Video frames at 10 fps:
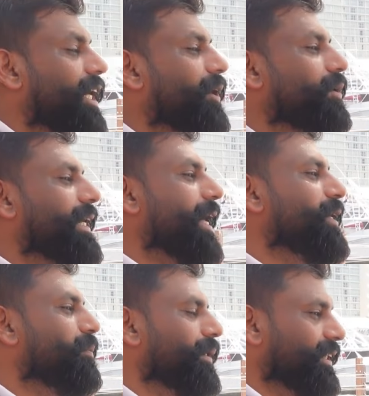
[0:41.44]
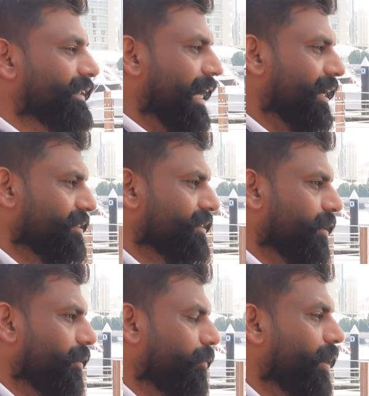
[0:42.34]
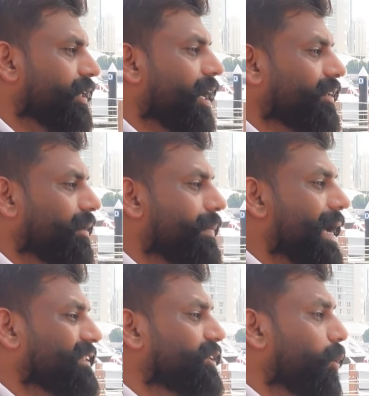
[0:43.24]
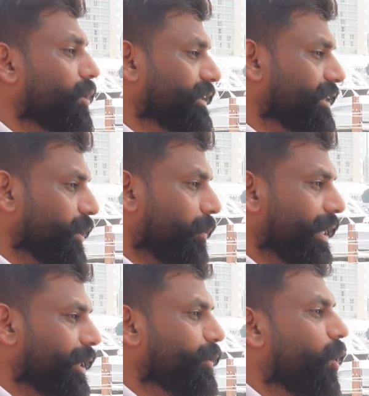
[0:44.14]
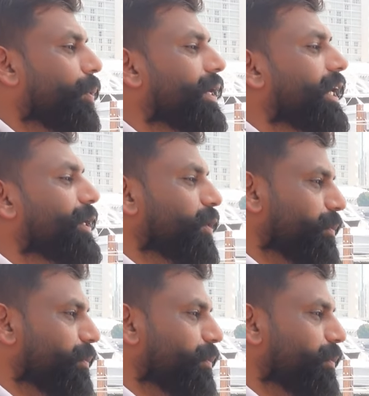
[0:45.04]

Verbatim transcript: Charu, can you please tell us what are the best zones in Dubai to opening a new